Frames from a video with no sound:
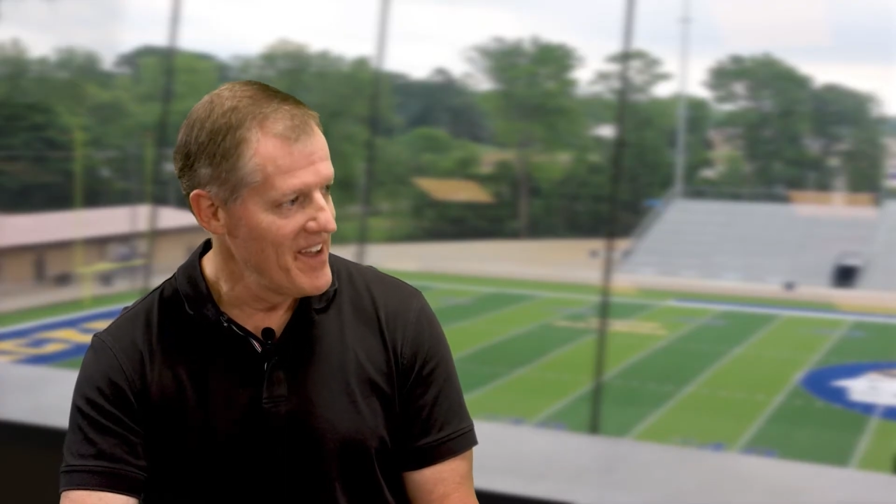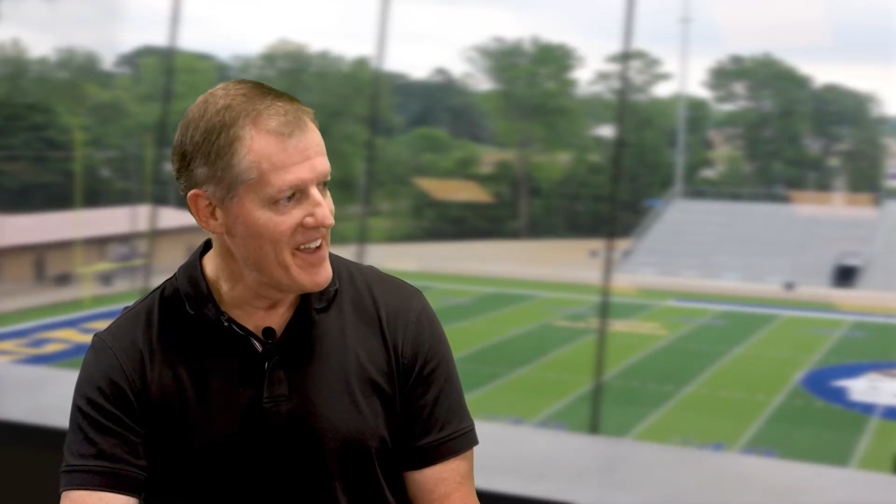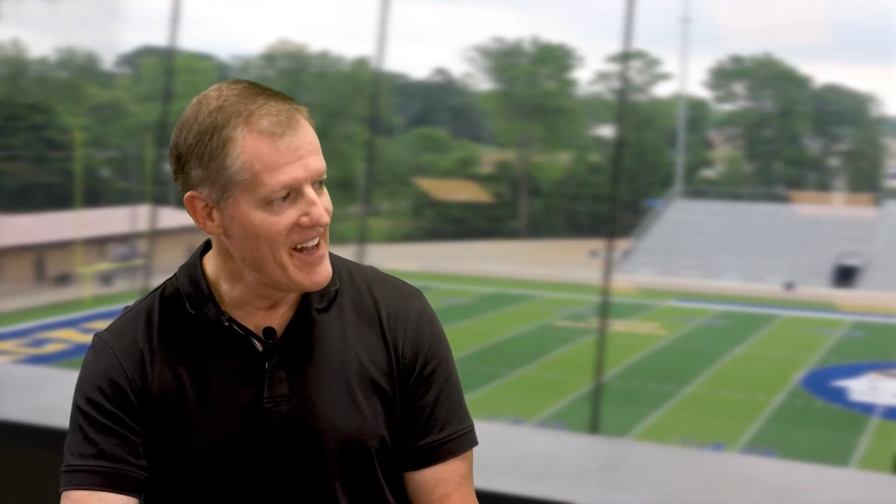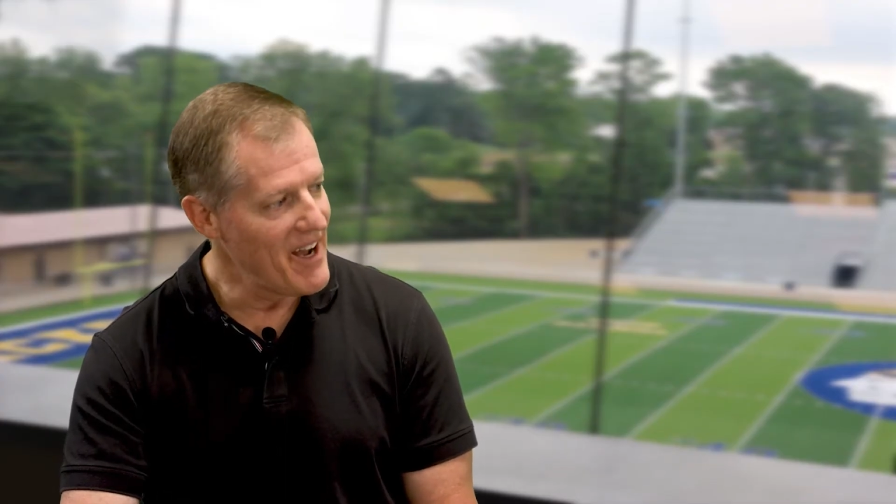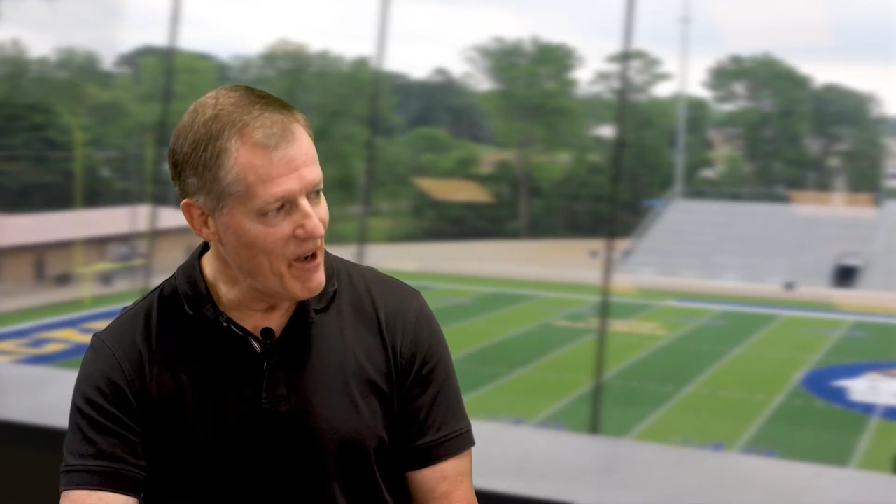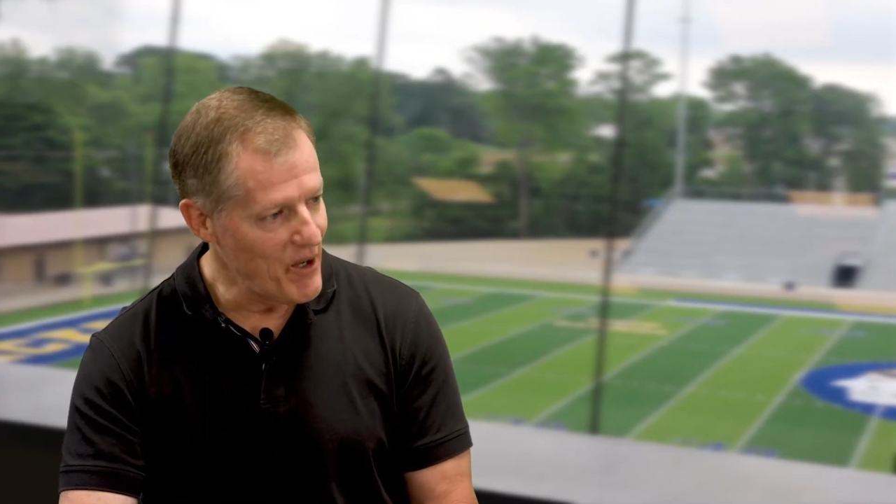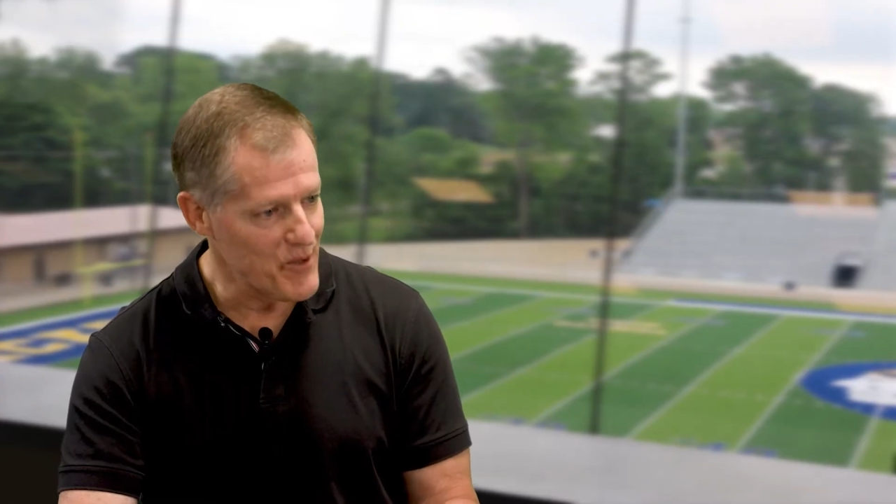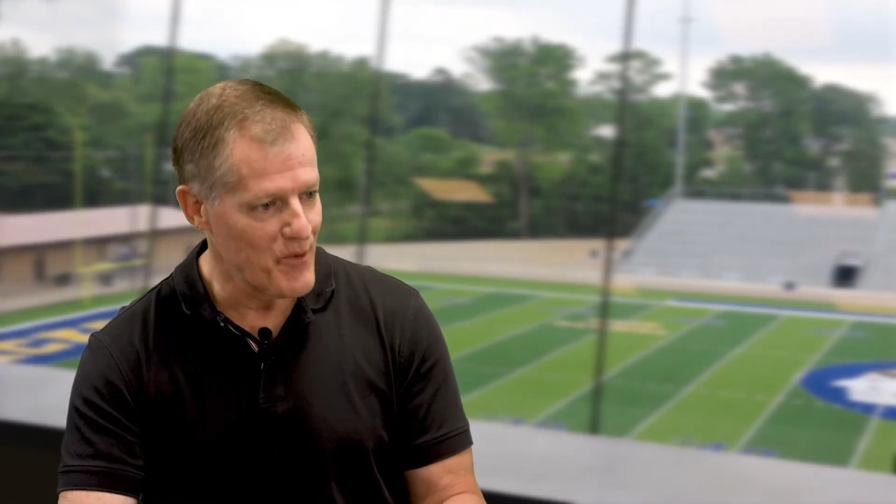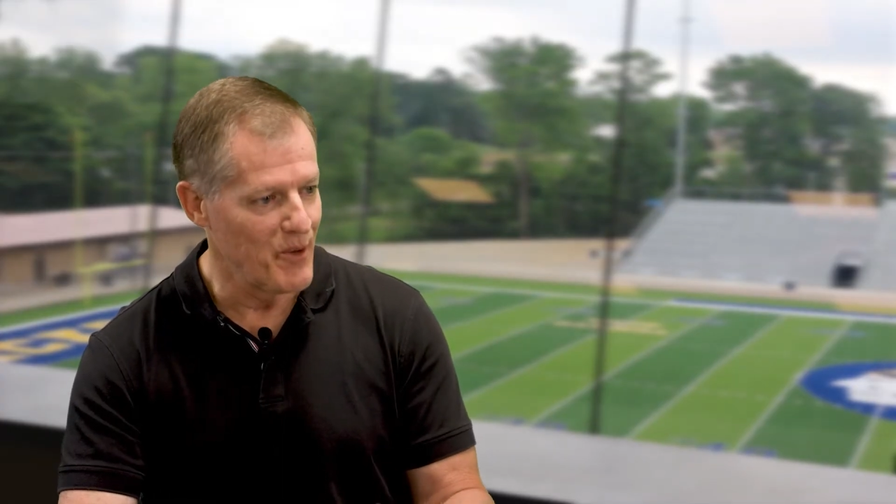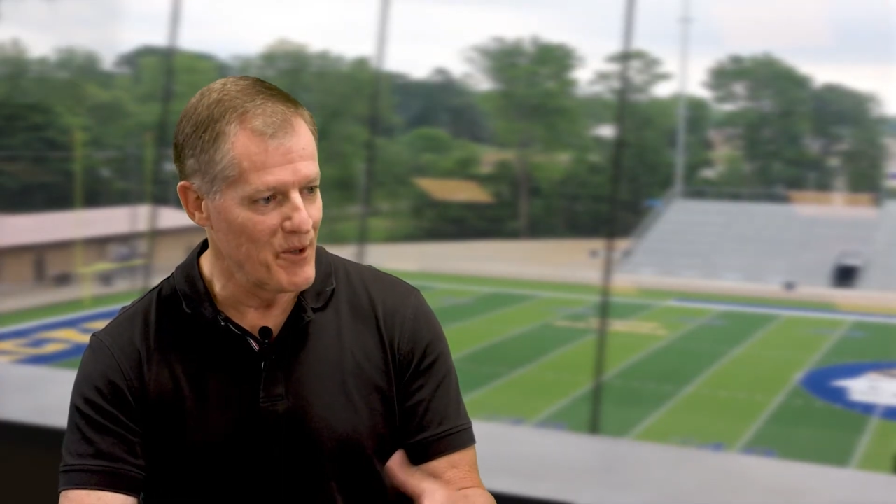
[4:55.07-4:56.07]
and how
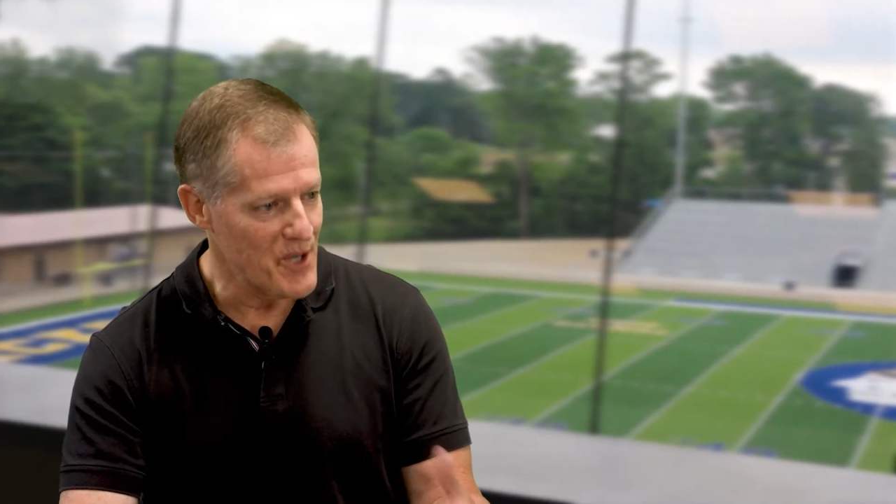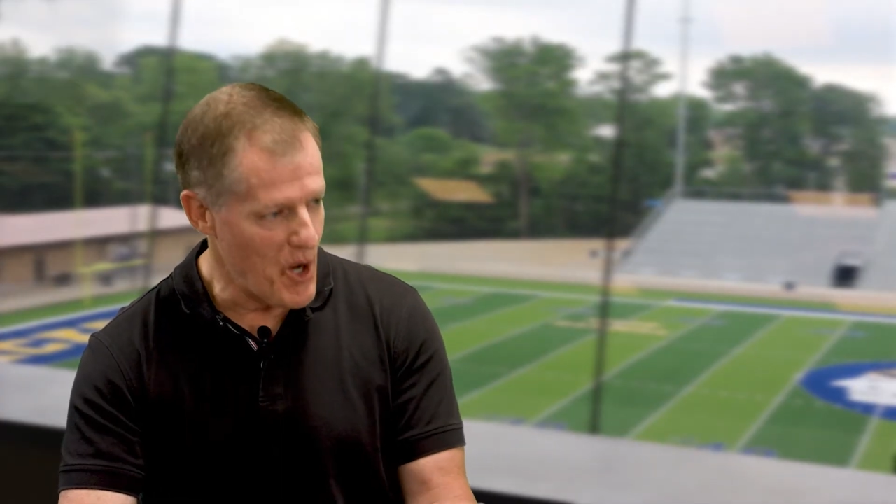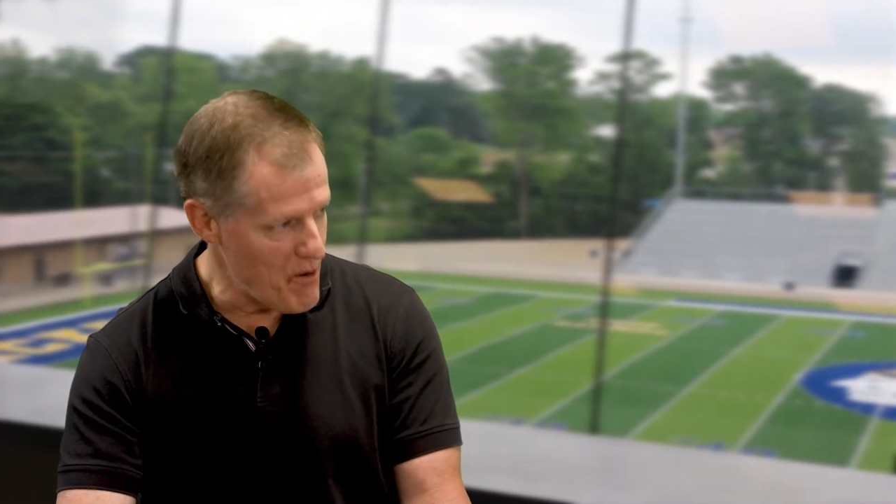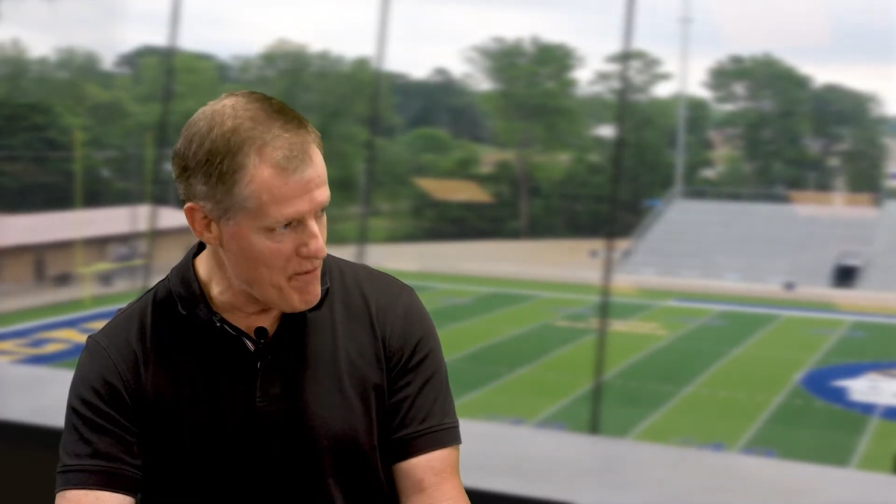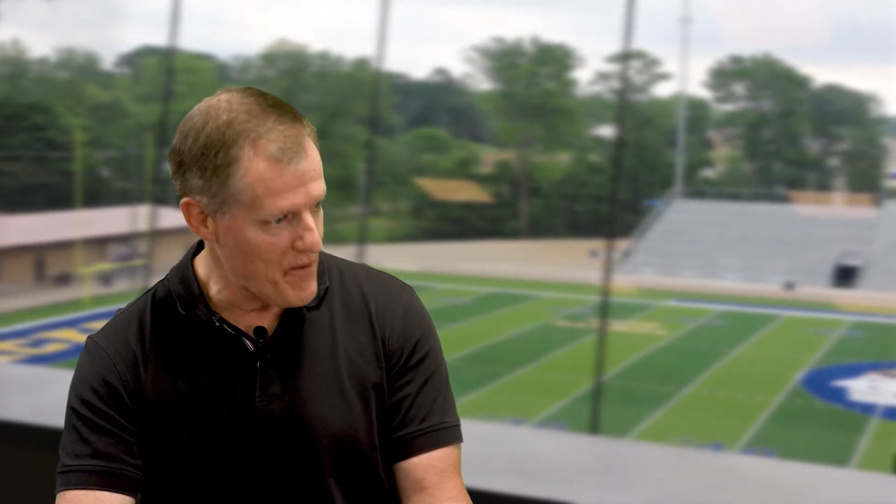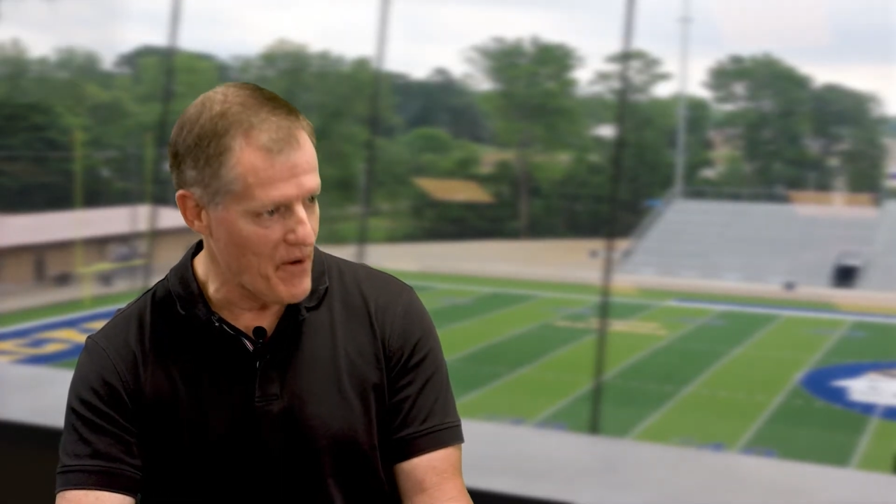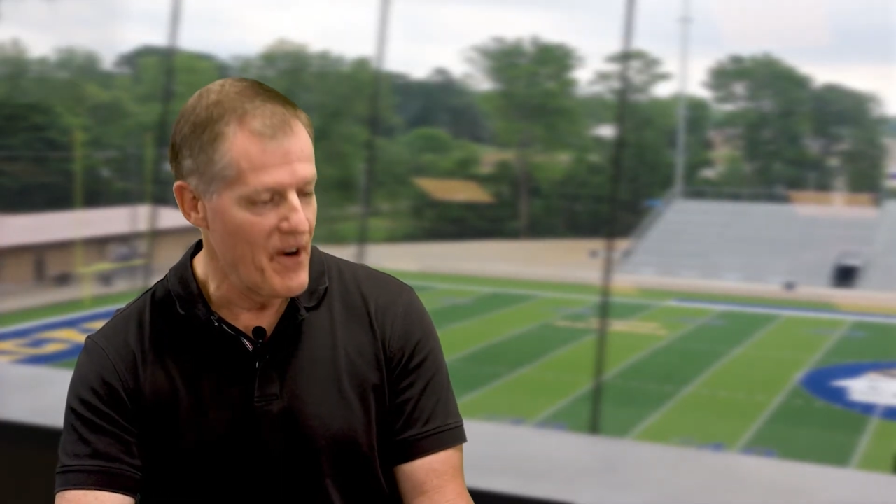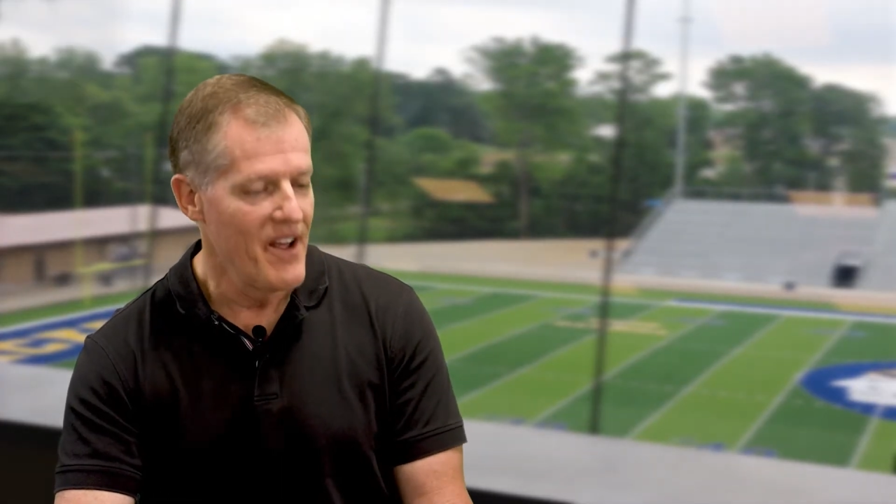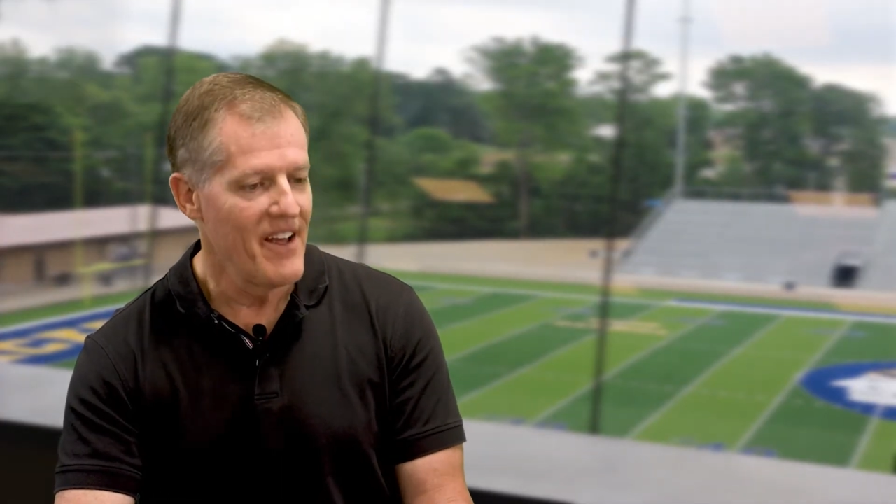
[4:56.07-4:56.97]
Hallsville was over,